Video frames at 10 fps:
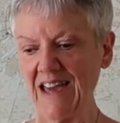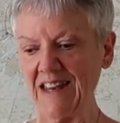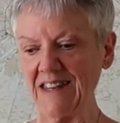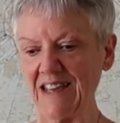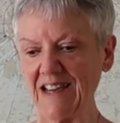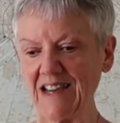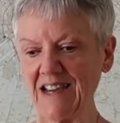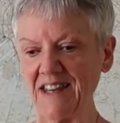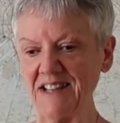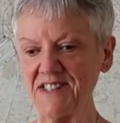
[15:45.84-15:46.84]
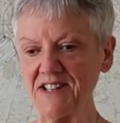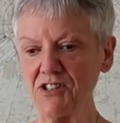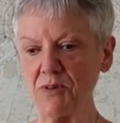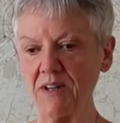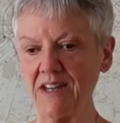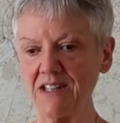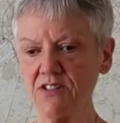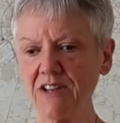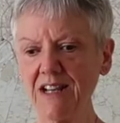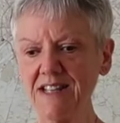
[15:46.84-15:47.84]
And I said to her,
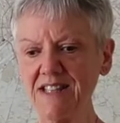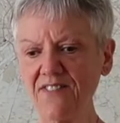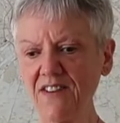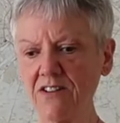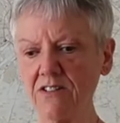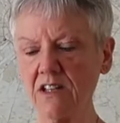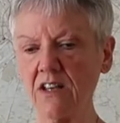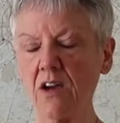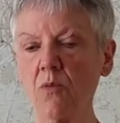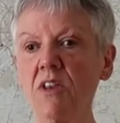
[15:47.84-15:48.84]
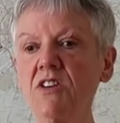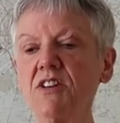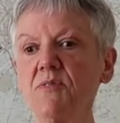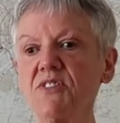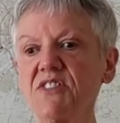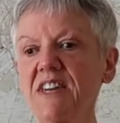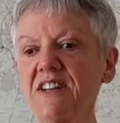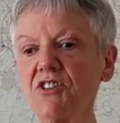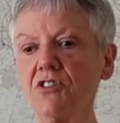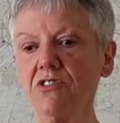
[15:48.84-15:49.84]
it's really difficult, when you don't see
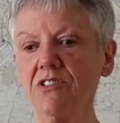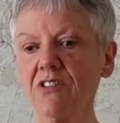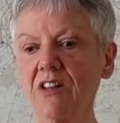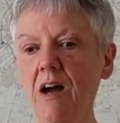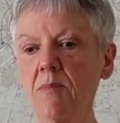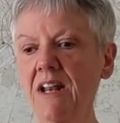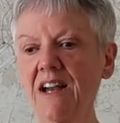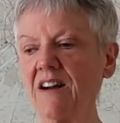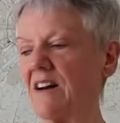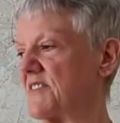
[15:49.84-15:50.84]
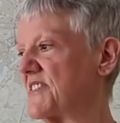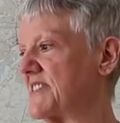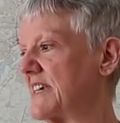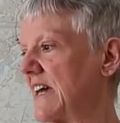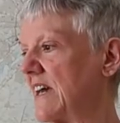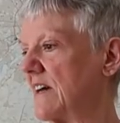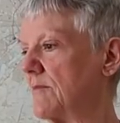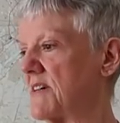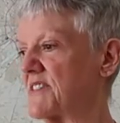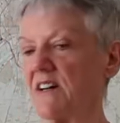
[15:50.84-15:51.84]
at all. I mean, I can't see
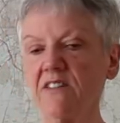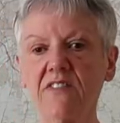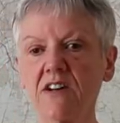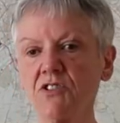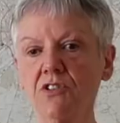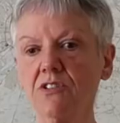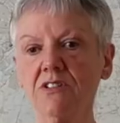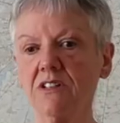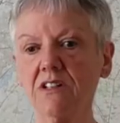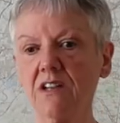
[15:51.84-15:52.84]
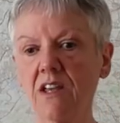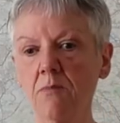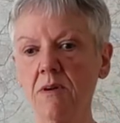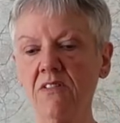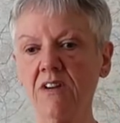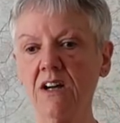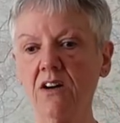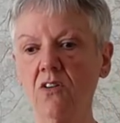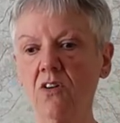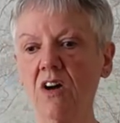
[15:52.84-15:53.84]
myself at all in a mirror
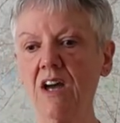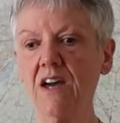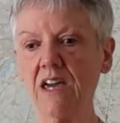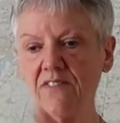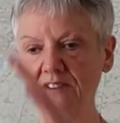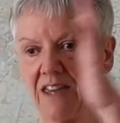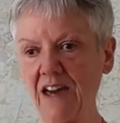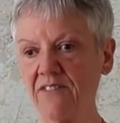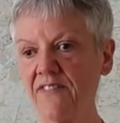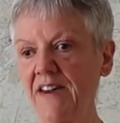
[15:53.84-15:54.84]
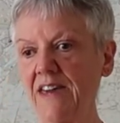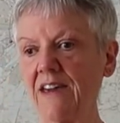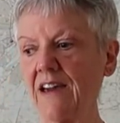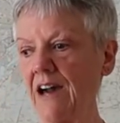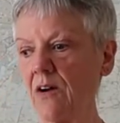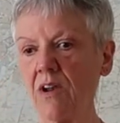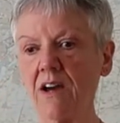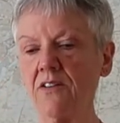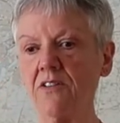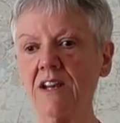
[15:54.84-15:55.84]
or even get a vague
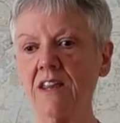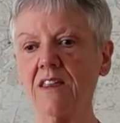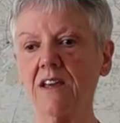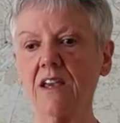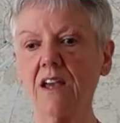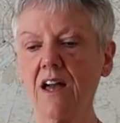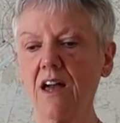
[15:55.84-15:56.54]
outline or anything.